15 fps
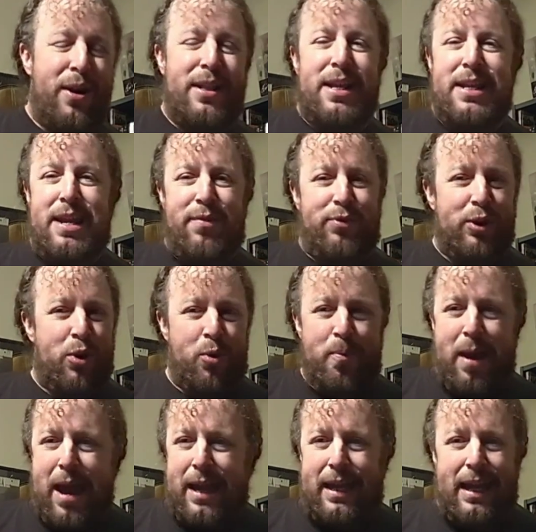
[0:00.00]
and then you have to go
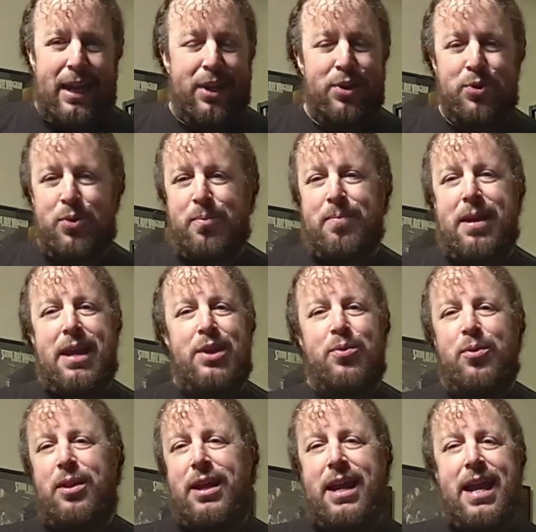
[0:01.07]
back in and do it
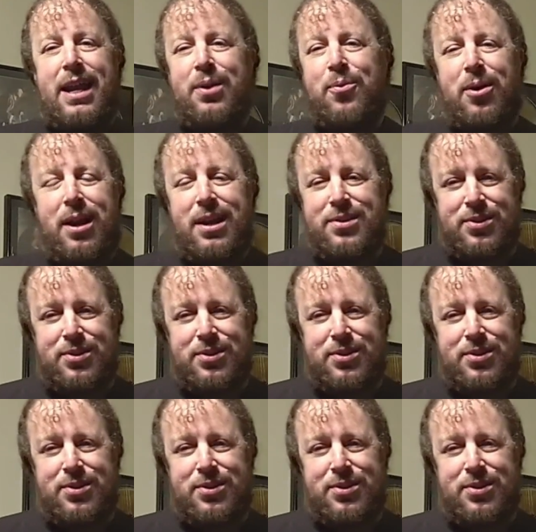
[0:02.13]
manually anyway.